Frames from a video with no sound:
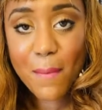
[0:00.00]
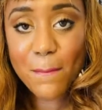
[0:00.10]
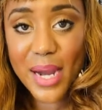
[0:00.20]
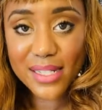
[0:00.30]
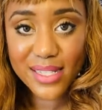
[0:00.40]

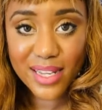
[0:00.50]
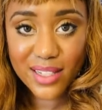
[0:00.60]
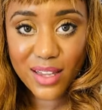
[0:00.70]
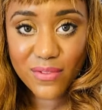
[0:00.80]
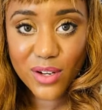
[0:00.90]

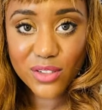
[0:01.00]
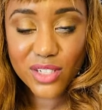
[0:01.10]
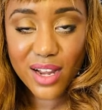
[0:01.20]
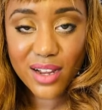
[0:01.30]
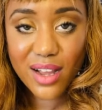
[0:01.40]

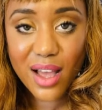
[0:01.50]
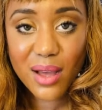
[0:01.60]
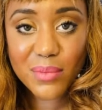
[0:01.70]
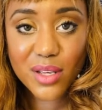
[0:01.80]
mypsychiclovecoach.com.